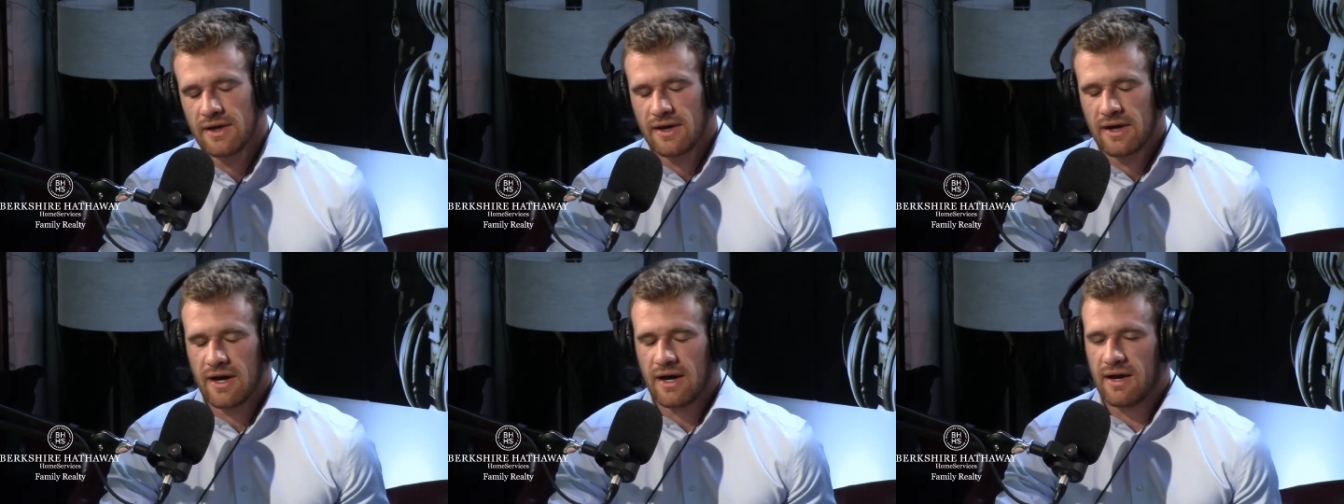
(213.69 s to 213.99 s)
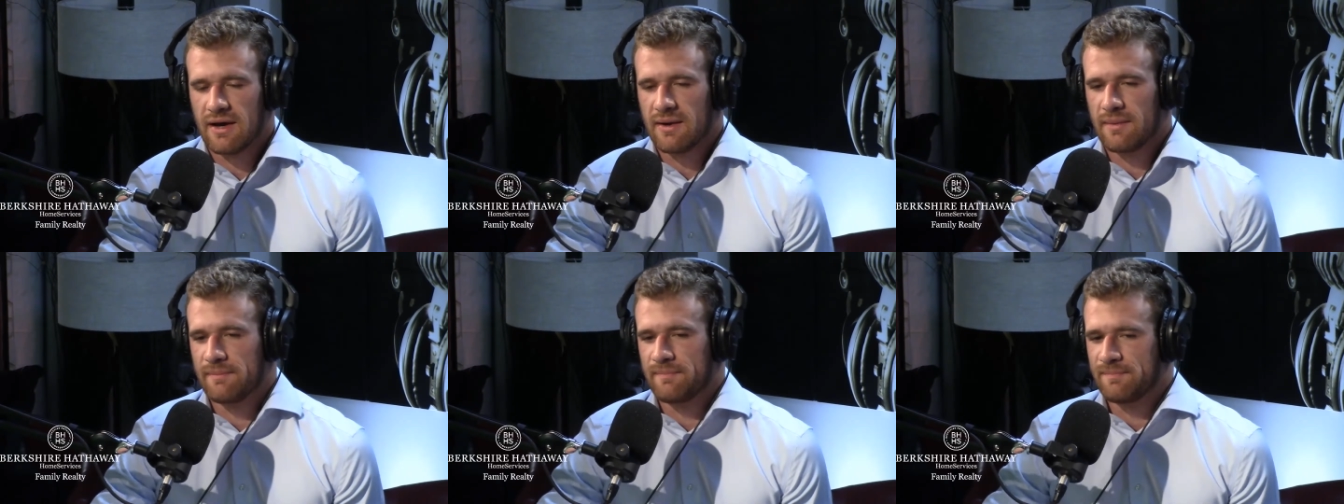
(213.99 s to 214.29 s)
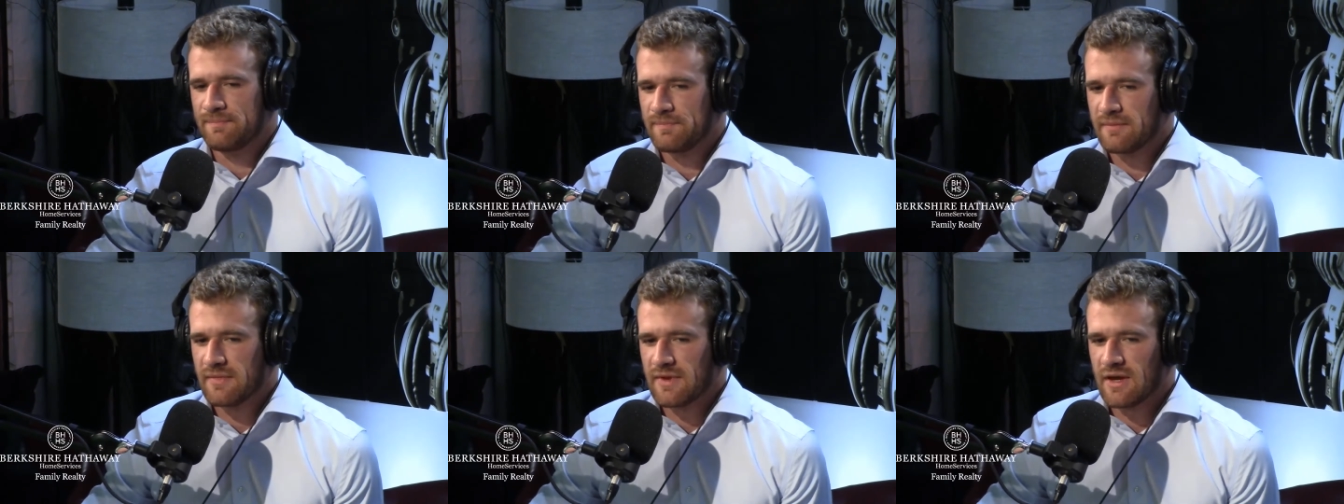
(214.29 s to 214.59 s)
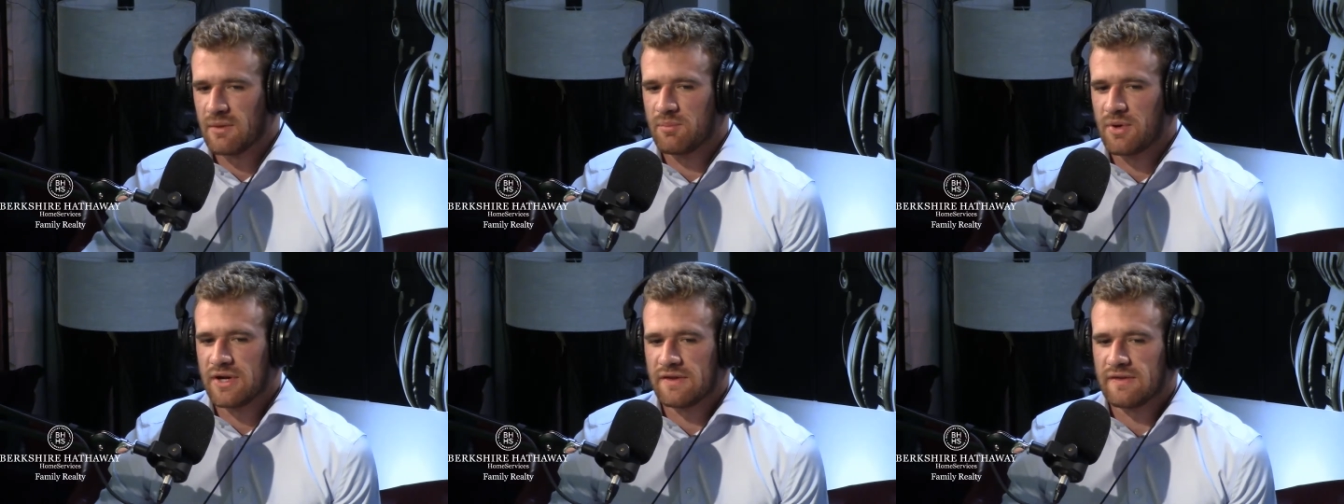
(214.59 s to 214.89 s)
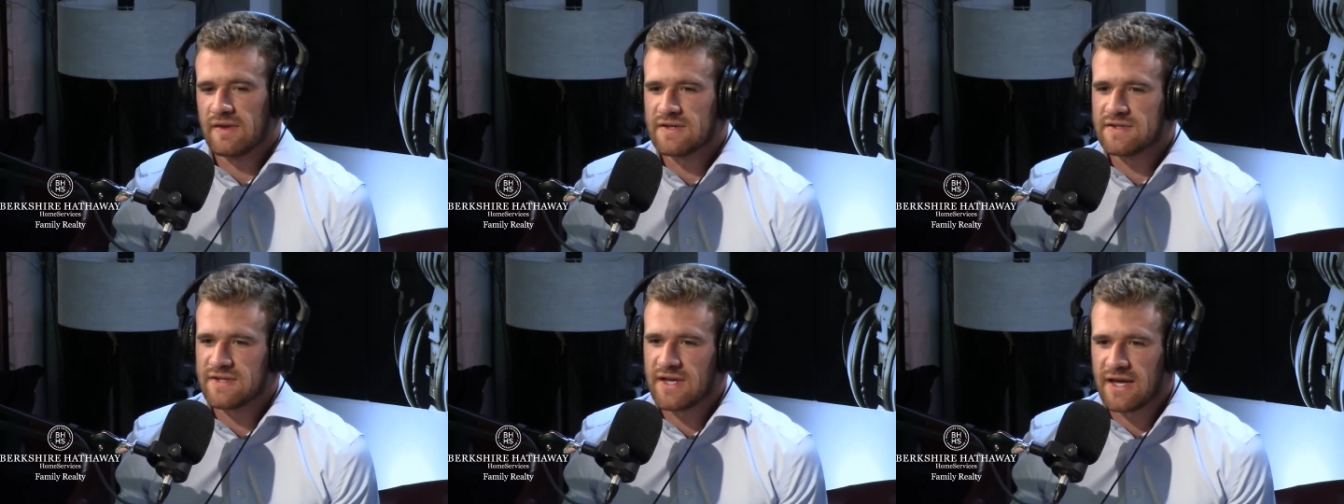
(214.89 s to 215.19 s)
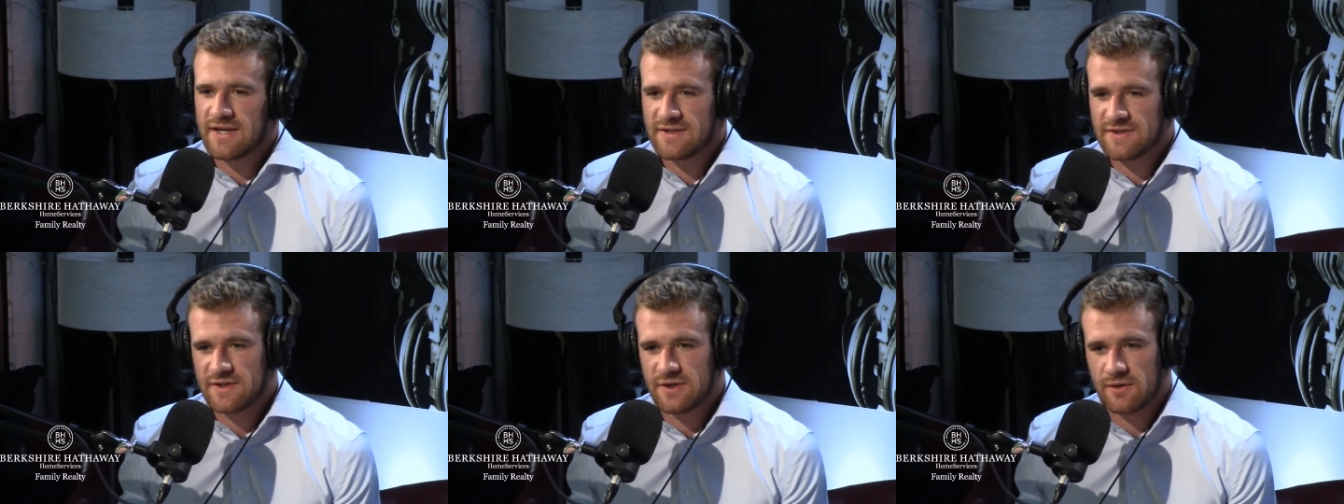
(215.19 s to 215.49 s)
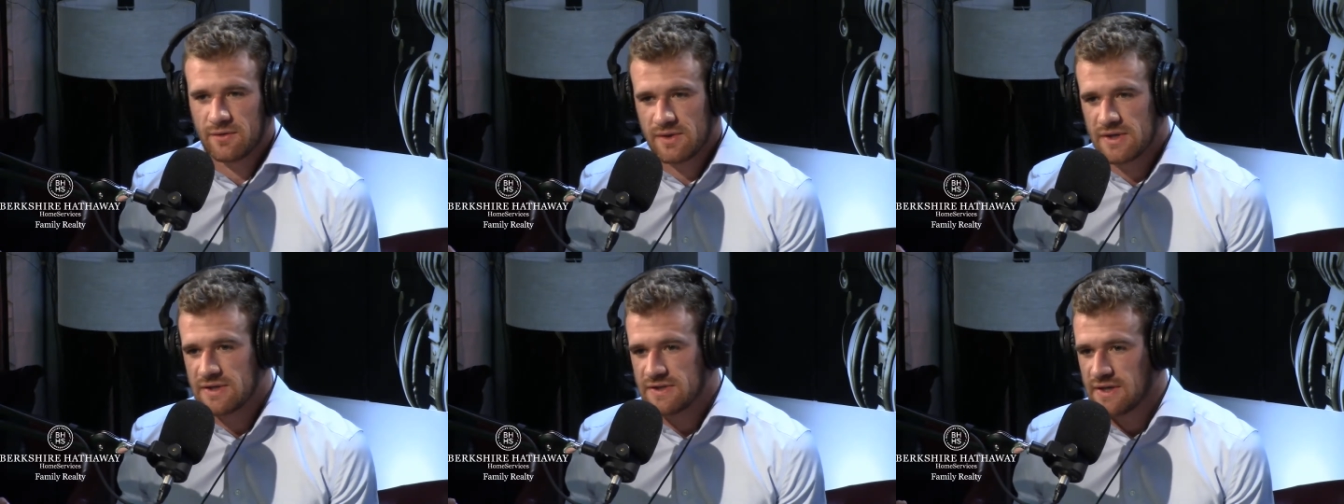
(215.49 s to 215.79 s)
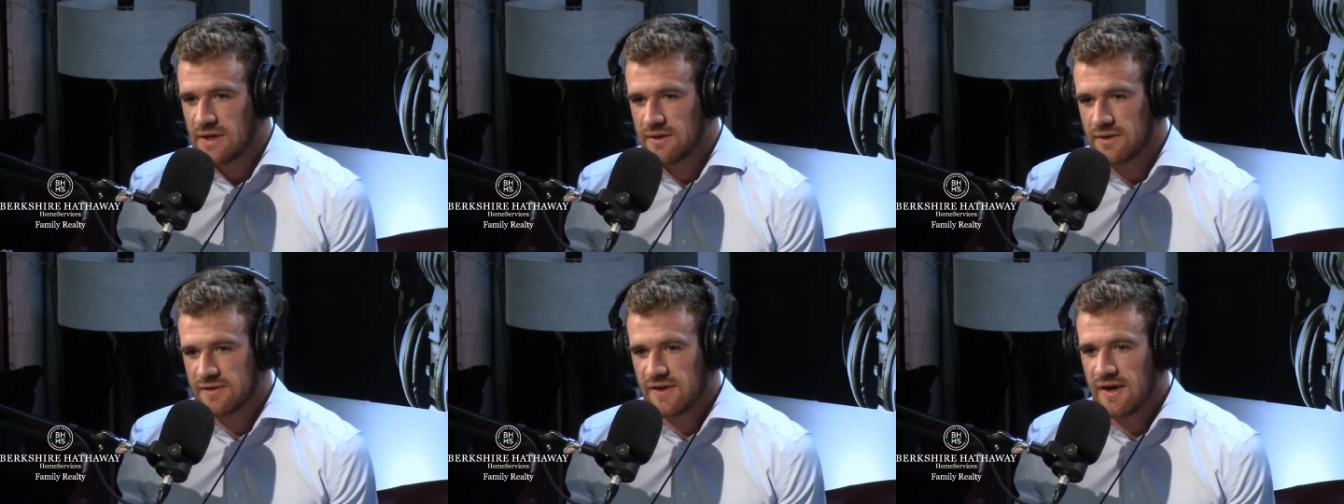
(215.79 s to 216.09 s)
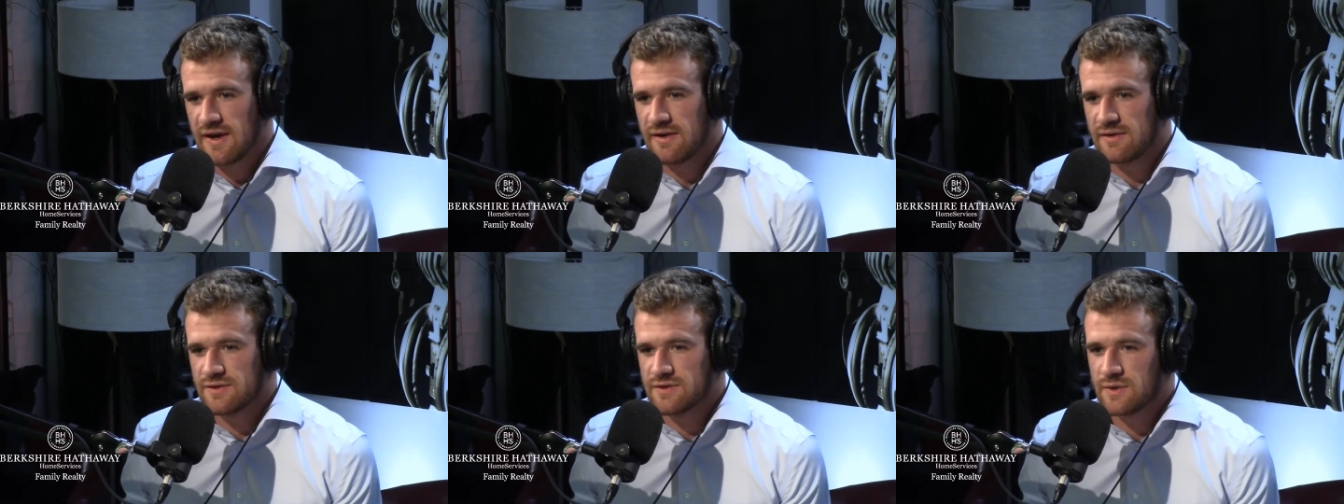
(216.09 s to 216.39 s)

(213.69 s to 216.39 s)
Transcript: Um, but in this case, you know, he's out of town,